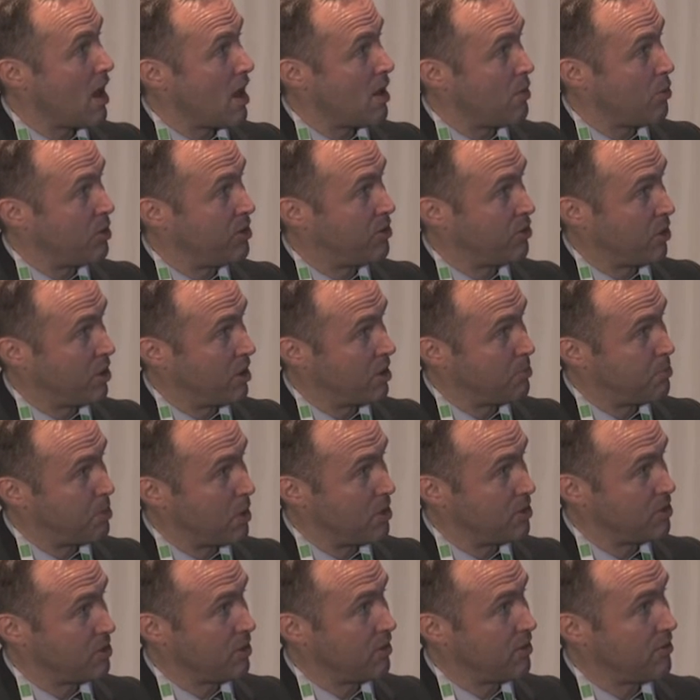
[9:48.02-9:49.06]
We treated
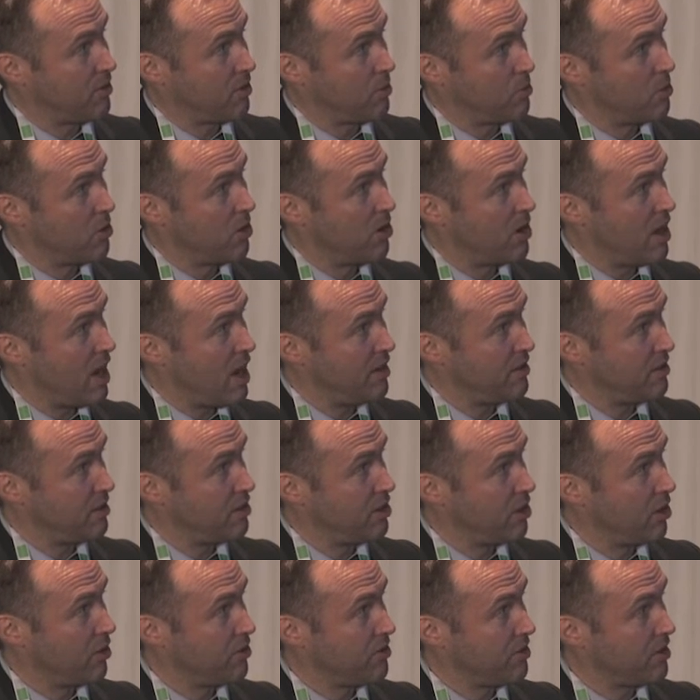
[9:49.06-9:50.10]
patients who were 18
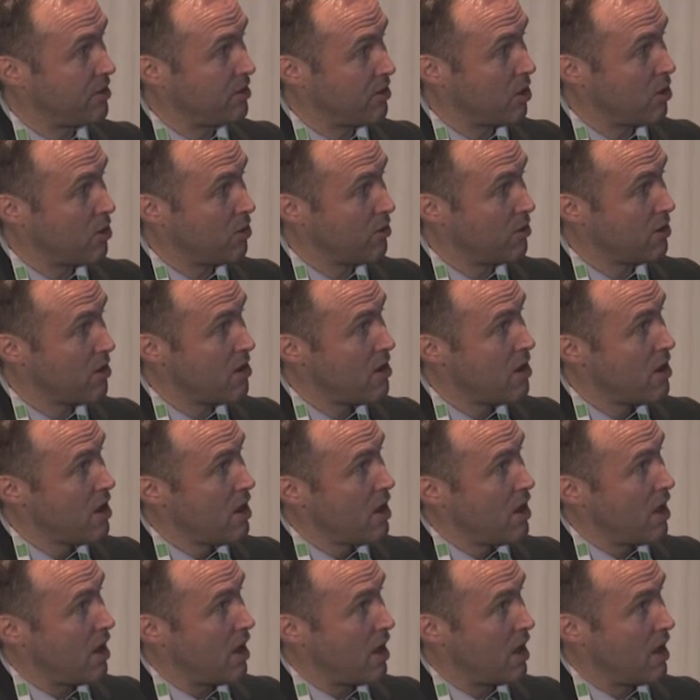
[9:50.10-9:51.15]
years and older,
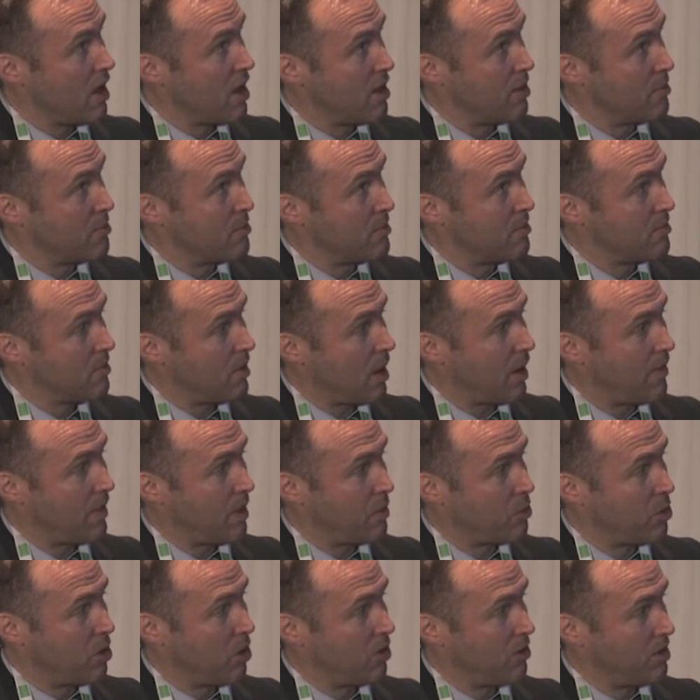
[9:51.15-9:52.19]
and they
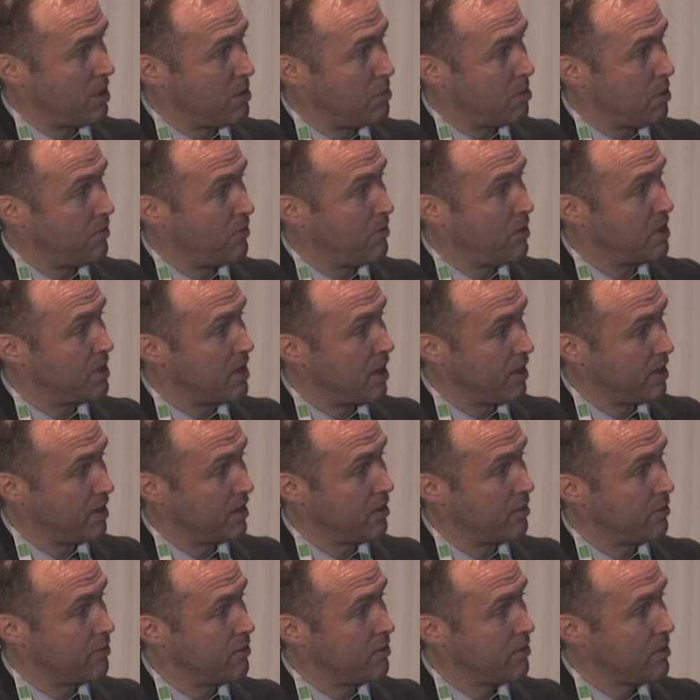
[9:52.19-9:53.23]
were all EBV
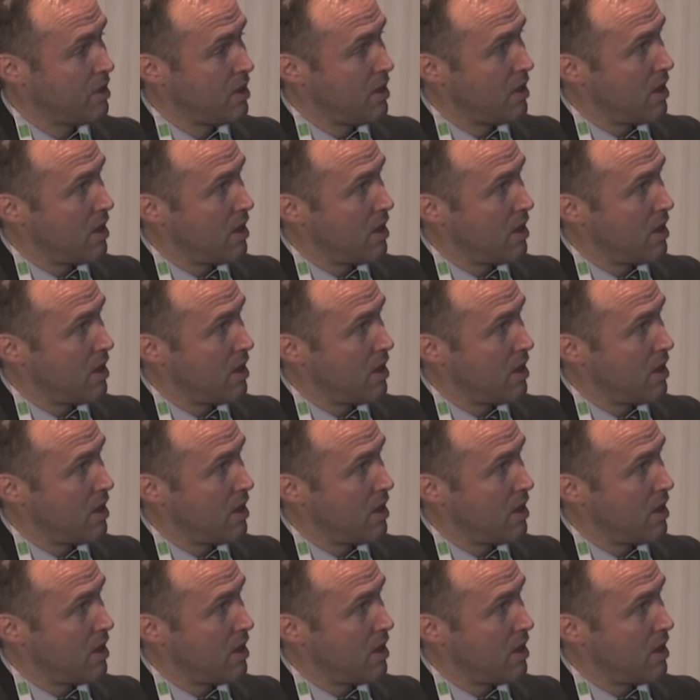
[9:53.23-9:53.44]
negative.